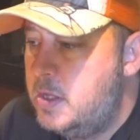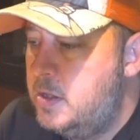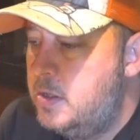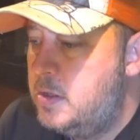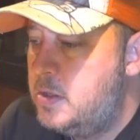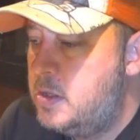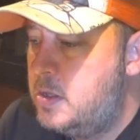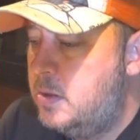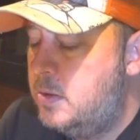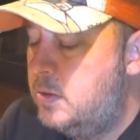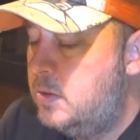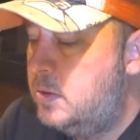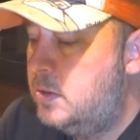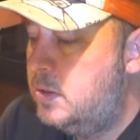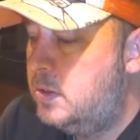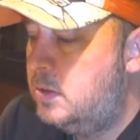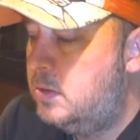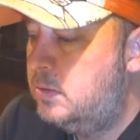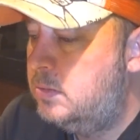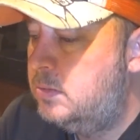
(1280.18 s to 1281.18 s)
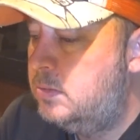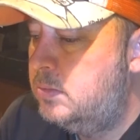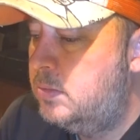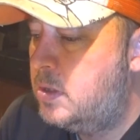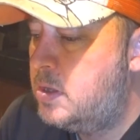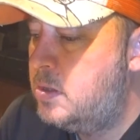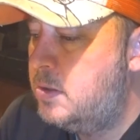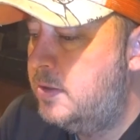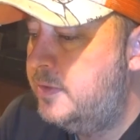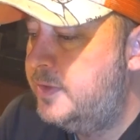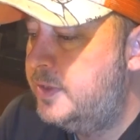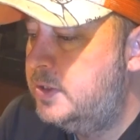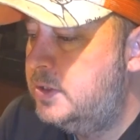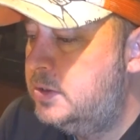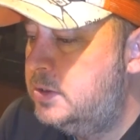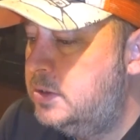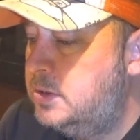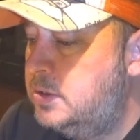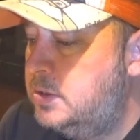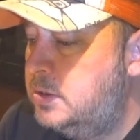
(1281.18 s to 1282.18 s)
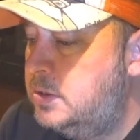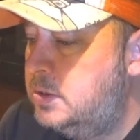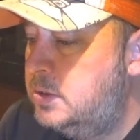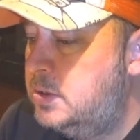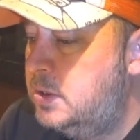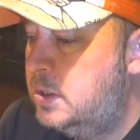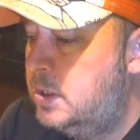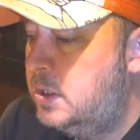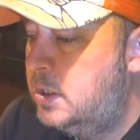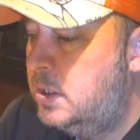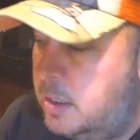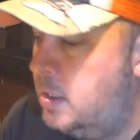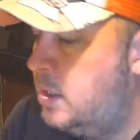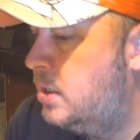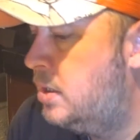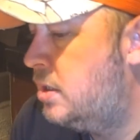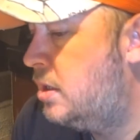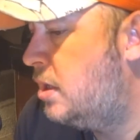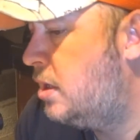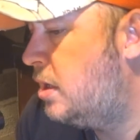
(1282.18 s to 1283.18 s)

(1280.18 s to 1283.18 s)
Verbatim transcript: there's no oil hole whatsoever yeah so